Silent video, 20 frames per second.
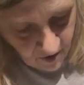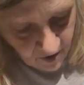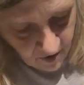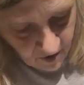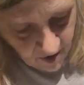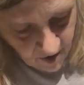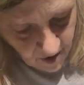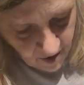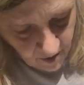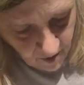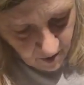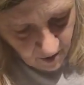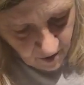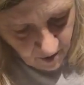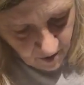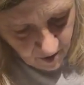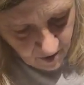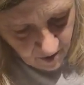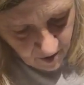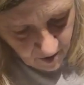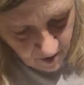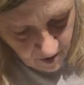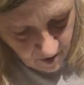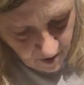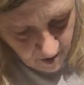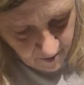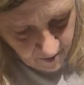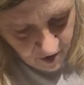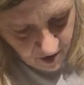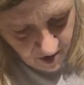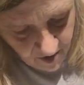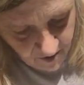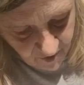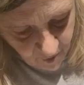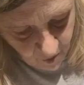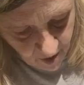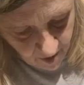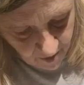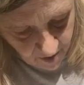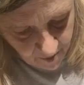So, I'm just
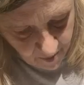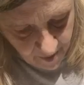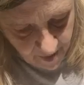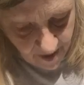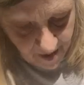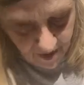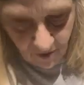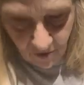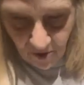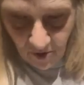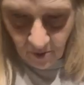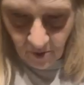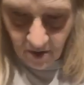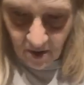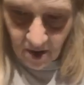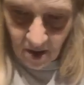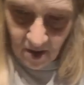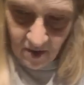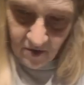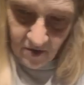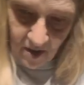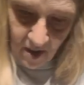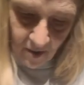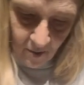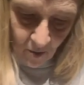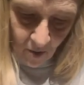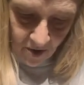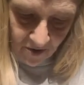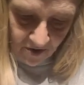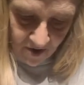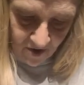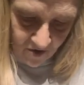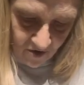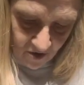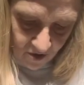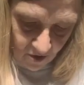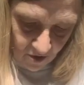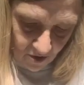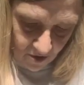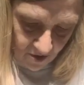forming petals with this. And I want this
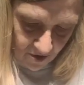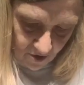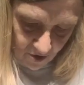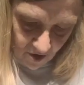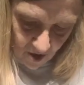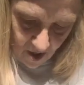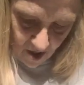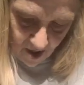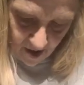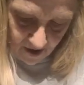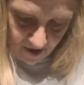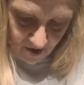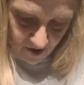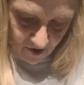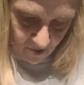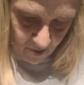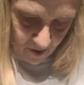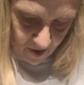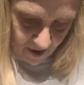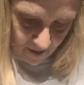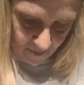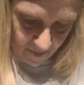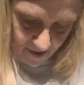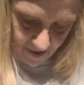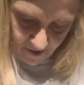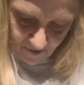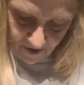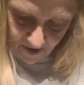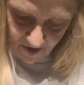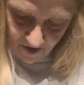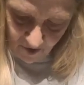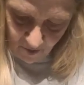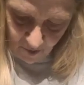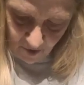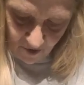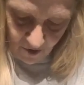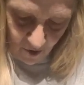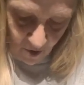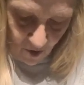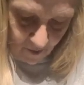glue to dry. Because when I peel, this
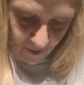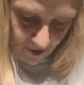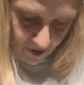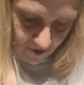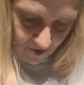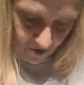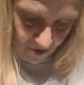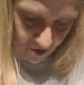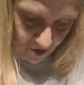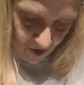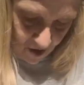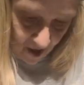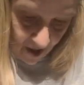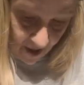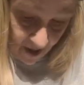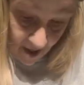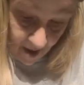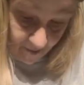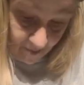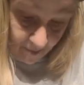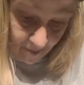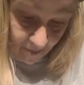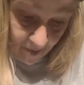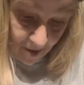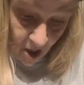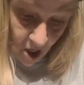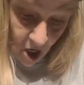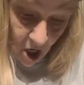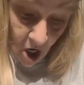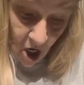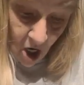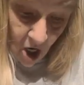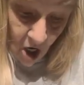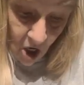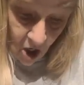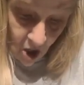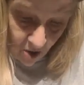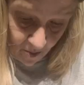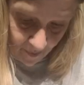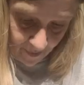one's almost dry. I'm
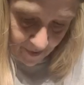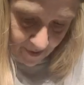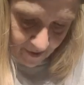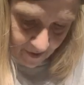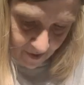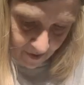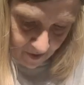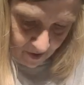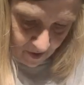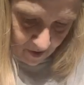hoping